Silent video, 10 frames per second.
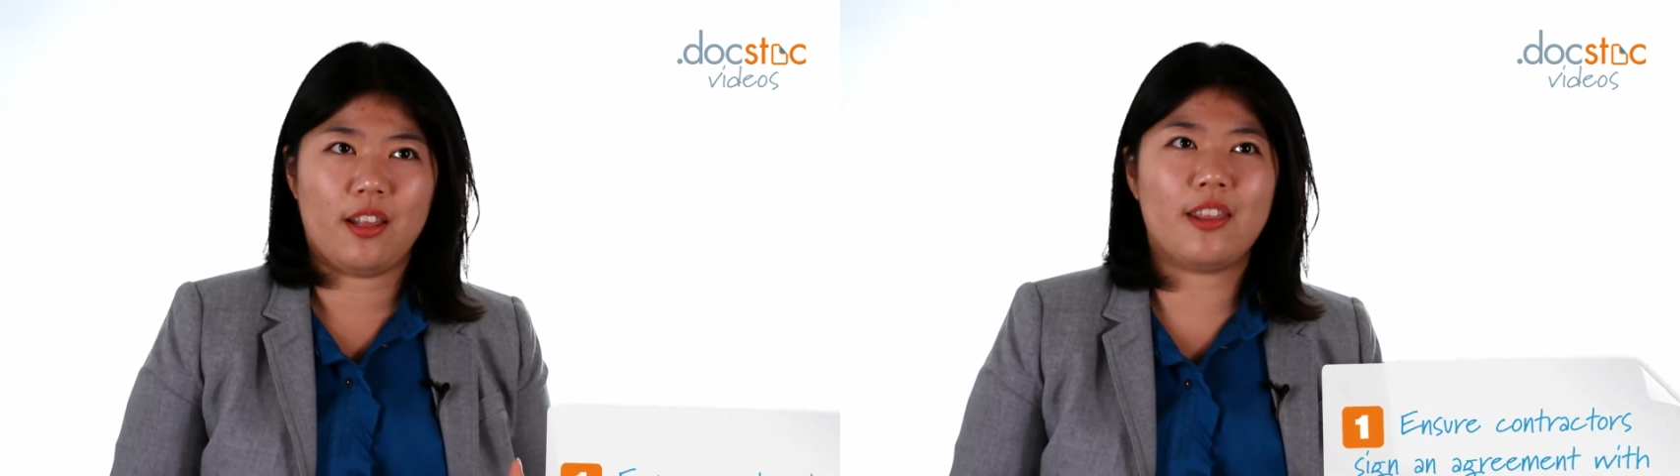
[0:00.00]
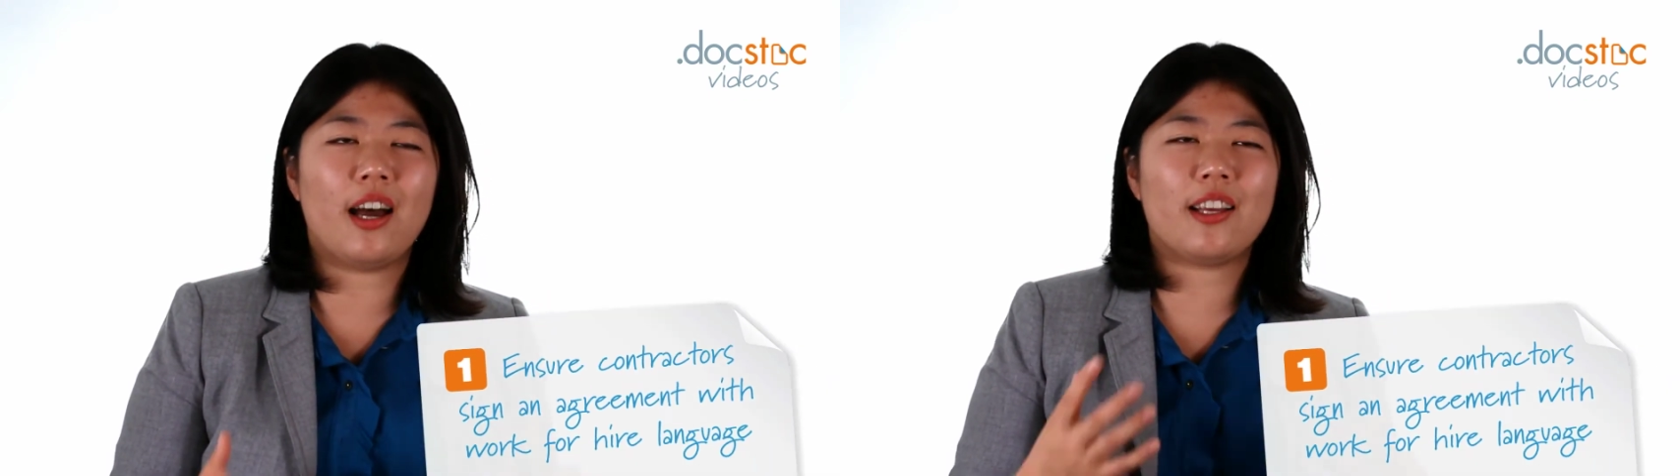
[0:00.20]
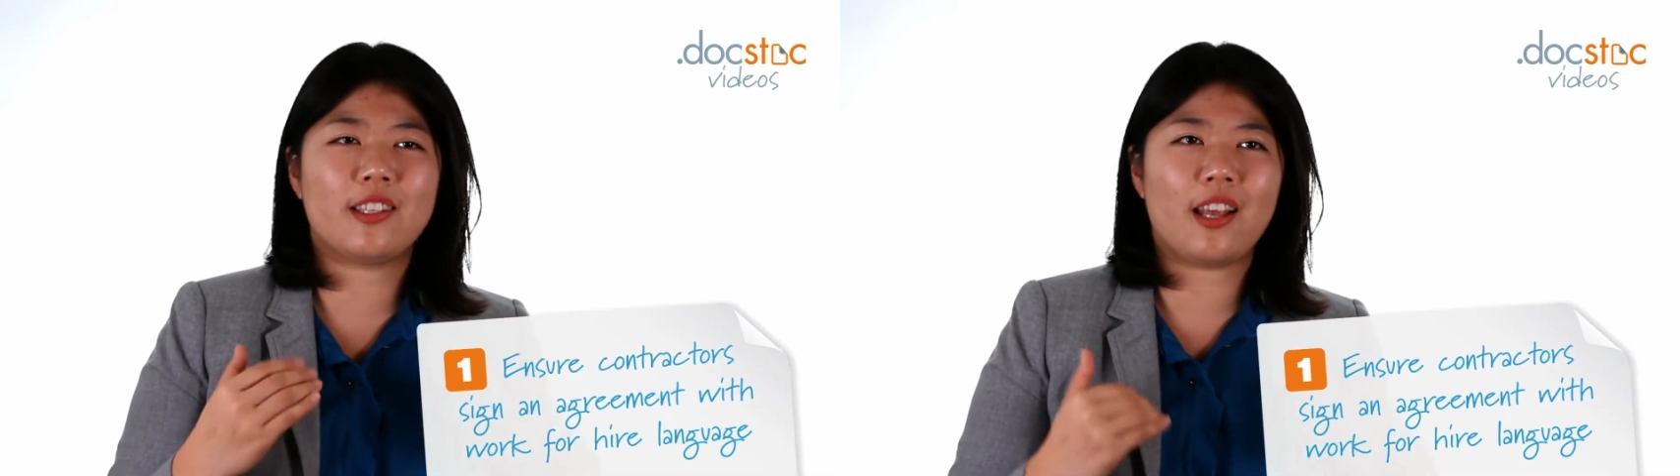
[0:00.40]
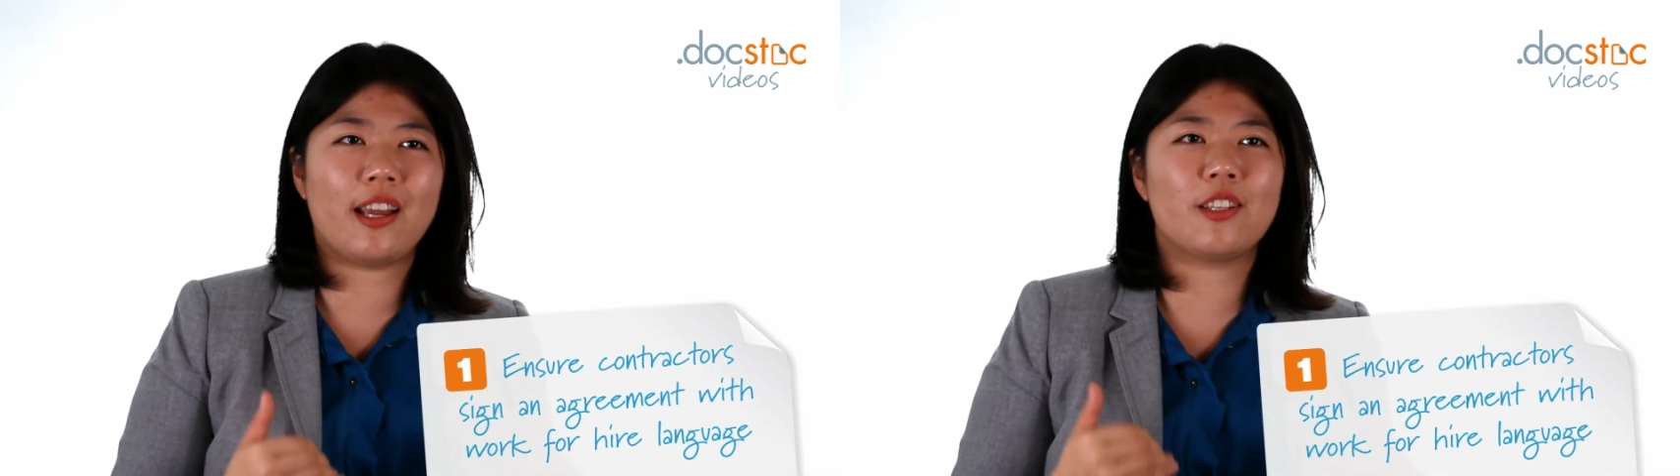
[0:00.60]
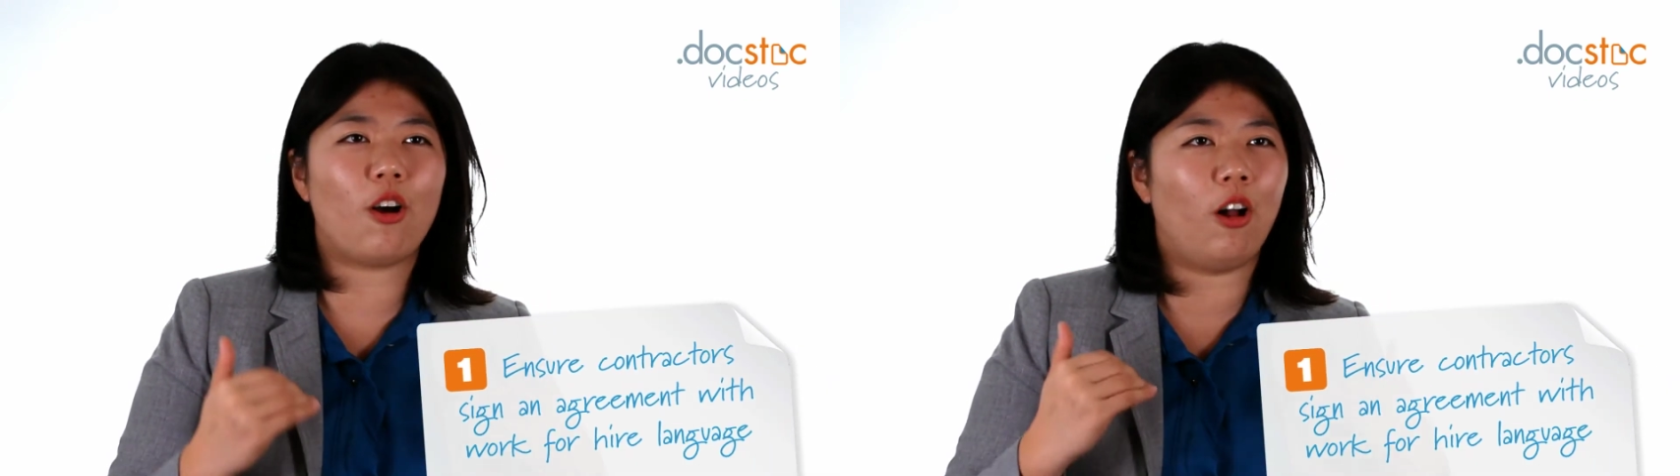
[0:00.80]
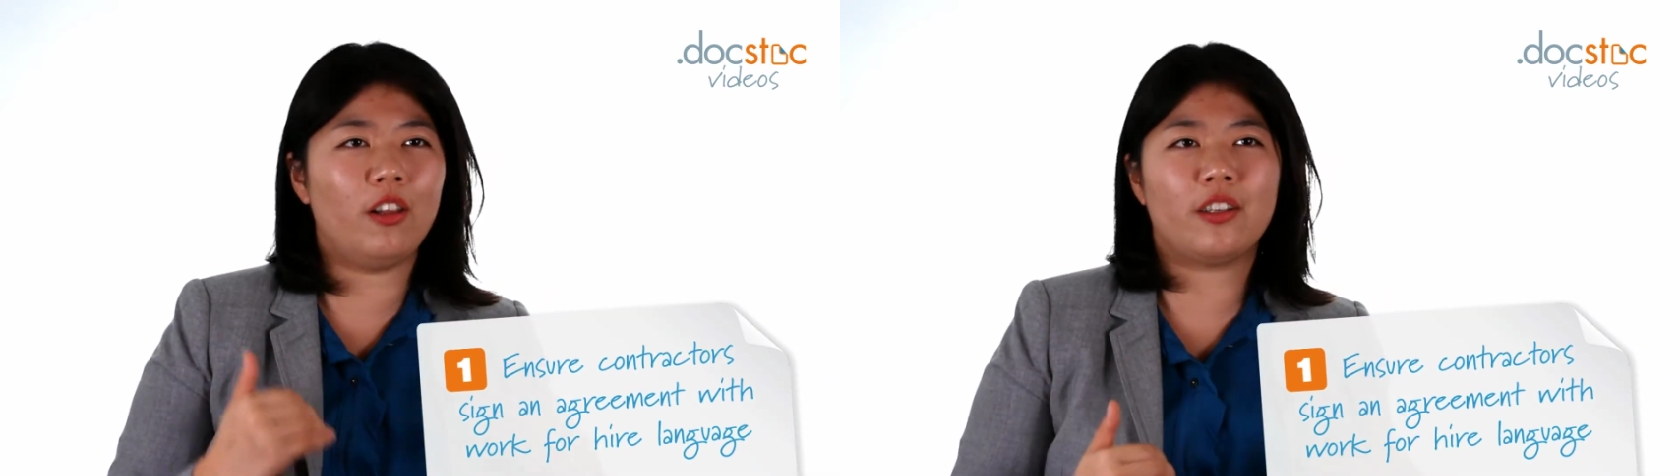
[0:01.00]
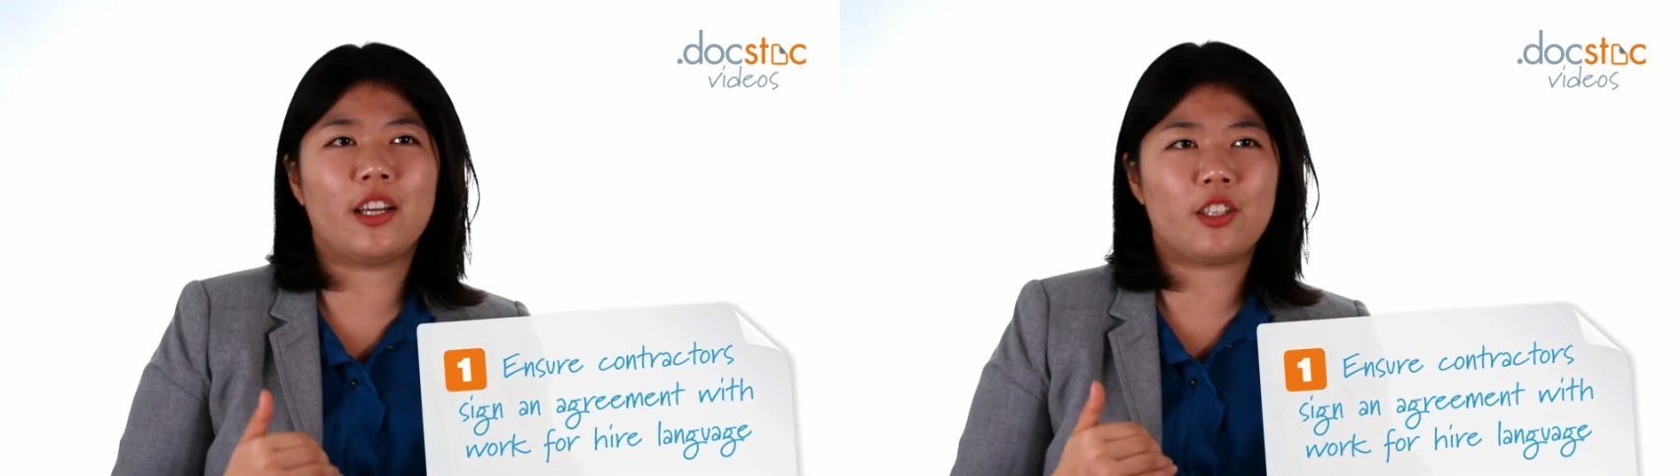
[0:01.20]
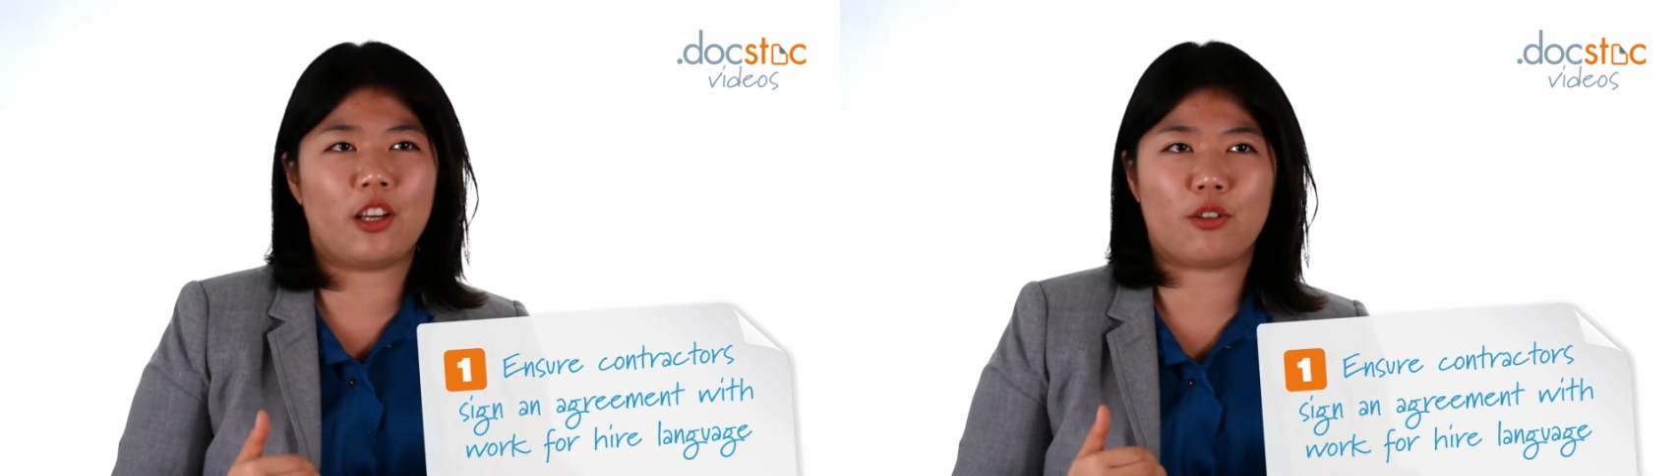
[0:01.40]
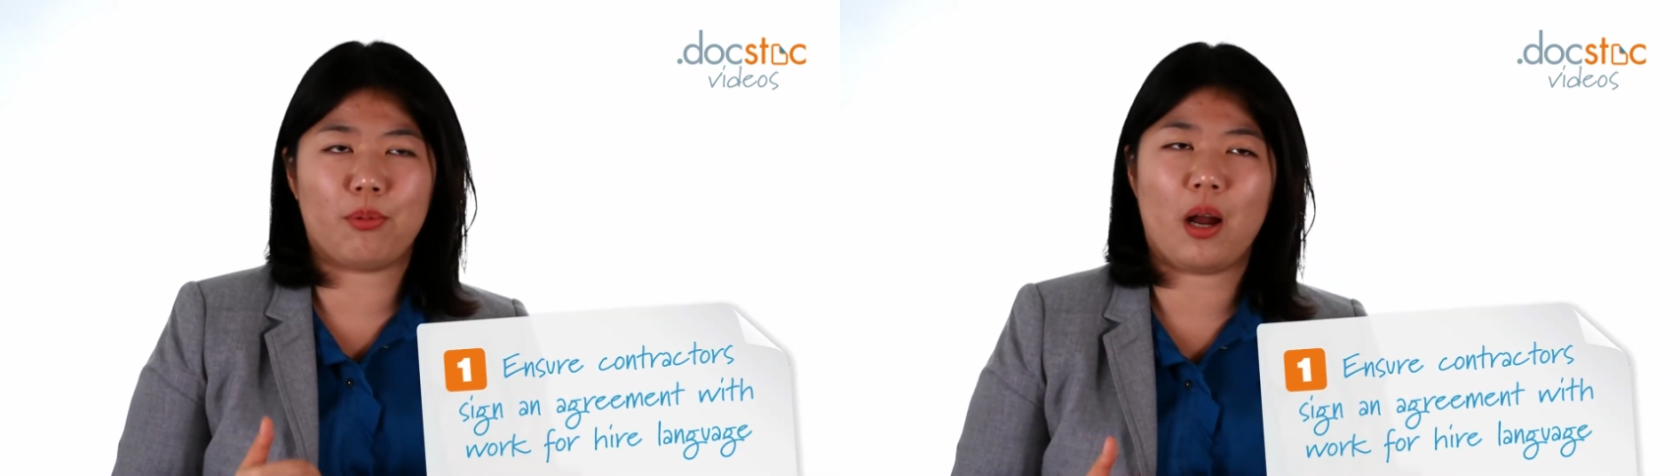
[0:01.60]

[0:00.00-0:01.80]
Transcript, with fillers: that assigns all their intellectual